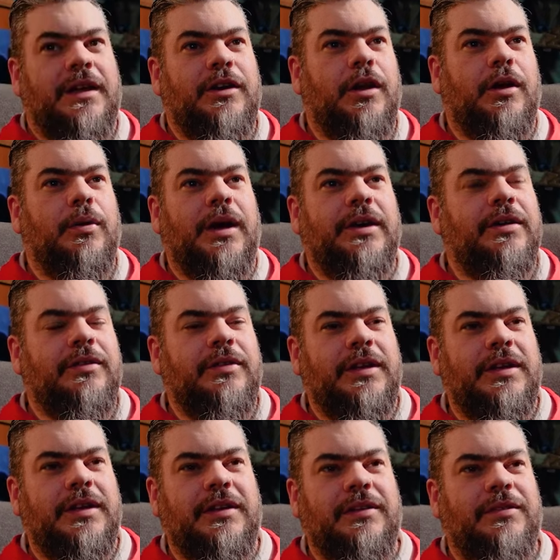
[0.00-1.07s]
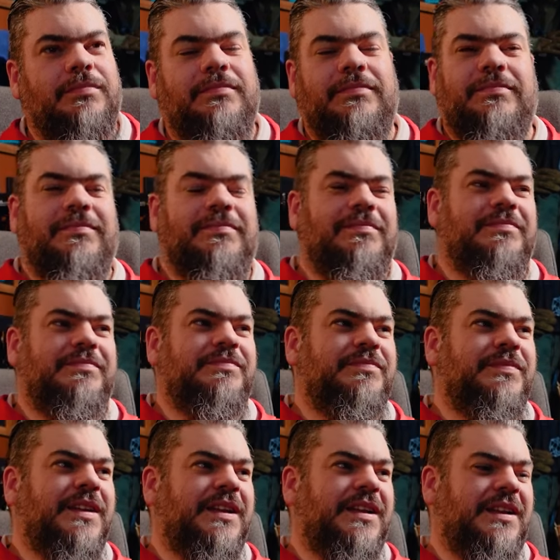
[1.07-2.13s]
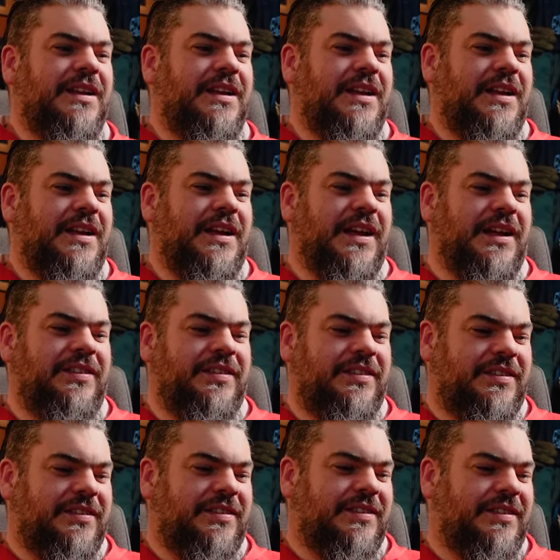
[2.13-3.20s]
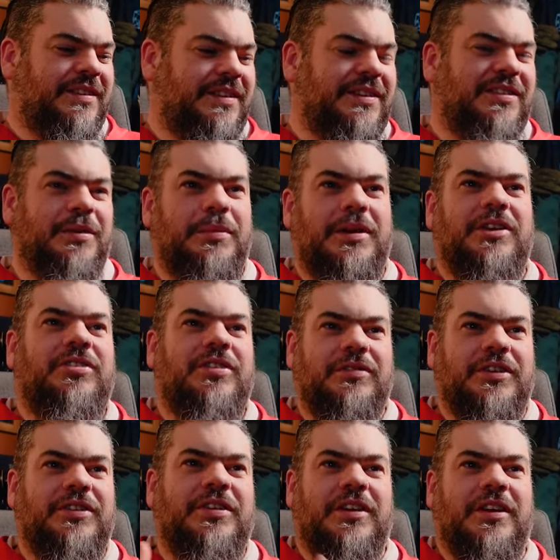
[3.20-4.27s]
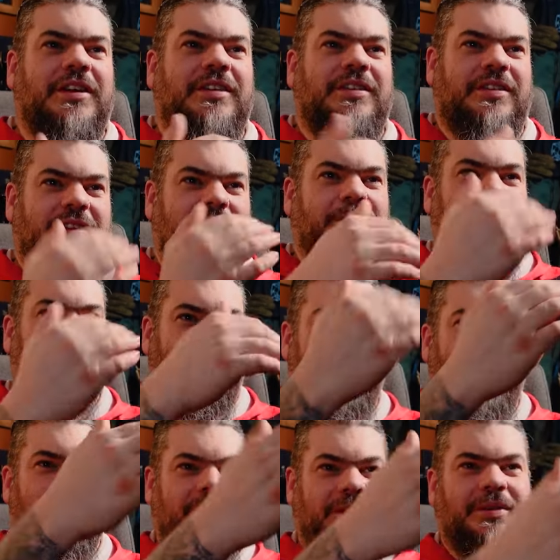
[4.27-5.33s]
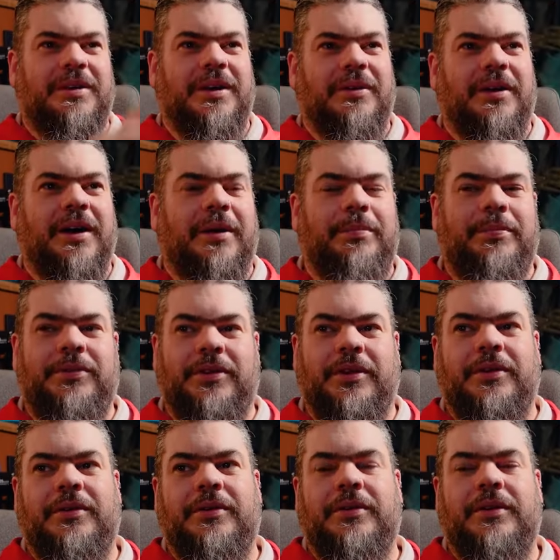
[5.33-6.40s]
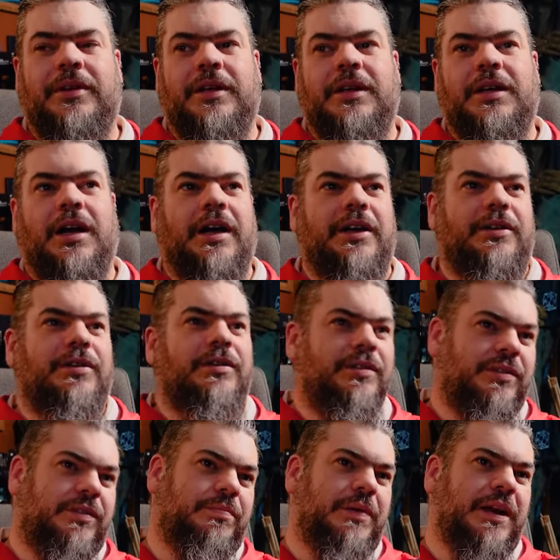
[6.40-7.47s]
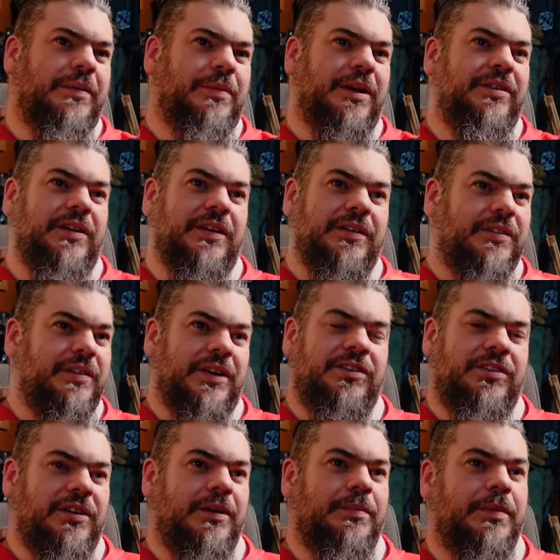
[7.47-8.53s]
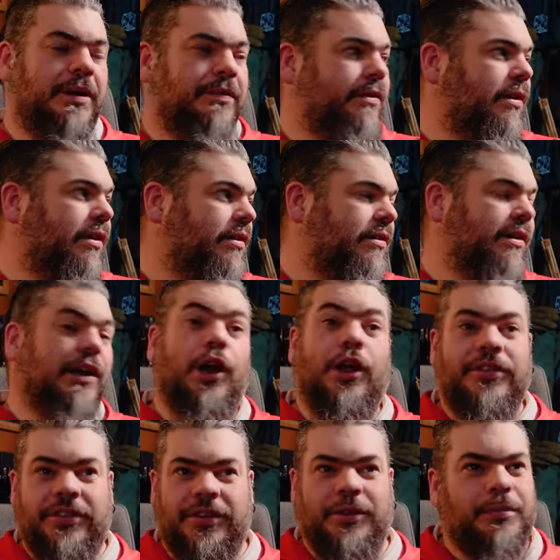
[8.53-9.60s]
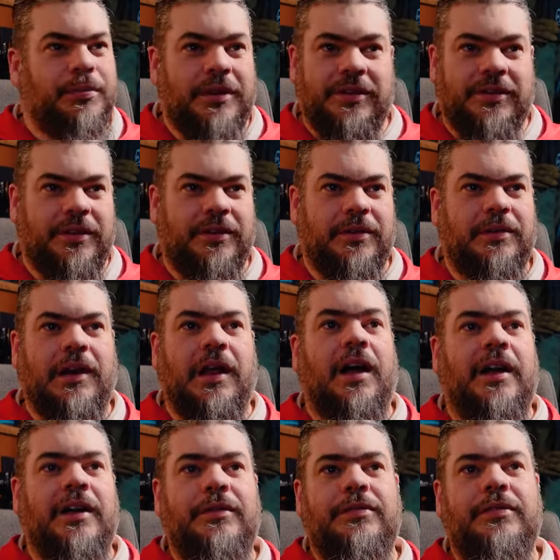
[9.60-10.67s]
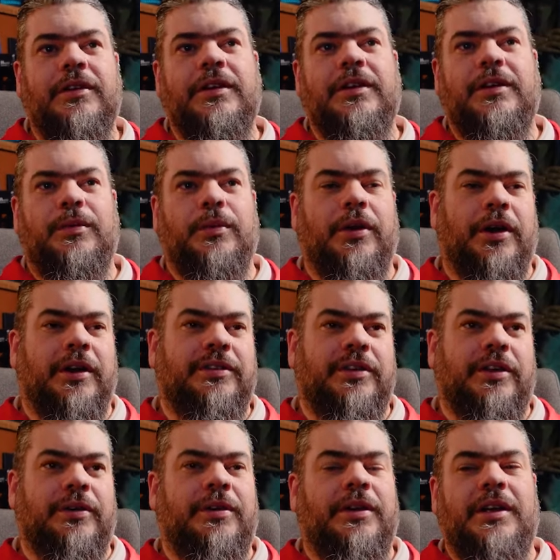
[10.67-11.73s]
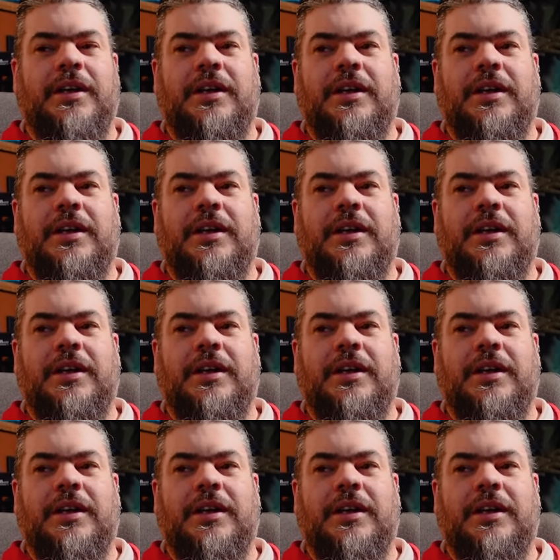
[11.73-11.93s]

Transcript: No, I don't think it, it's diminishing returns the more you, you go up. So I use Blackmagics. They're cheap. I've got lots of them because I do live mm-hmm. work. So